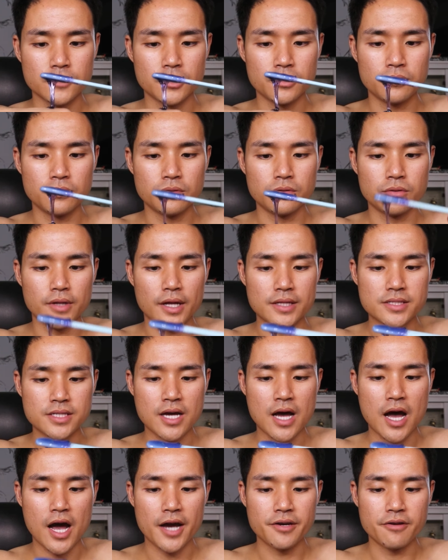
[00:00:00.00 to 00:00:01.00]
Ooh, that's
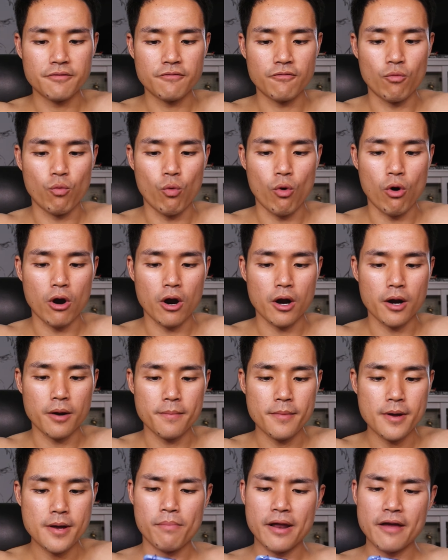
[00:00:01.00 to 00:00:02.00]
kind of
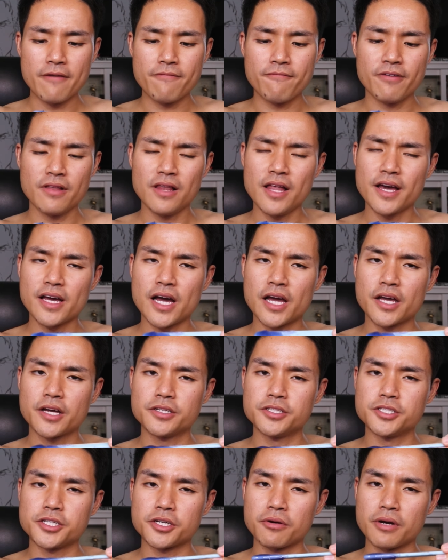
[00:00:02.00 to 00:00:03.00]
warm, but I feel like I
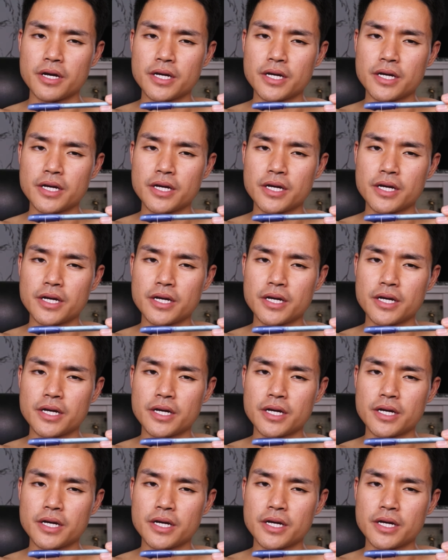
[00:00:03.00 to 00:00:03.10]
could do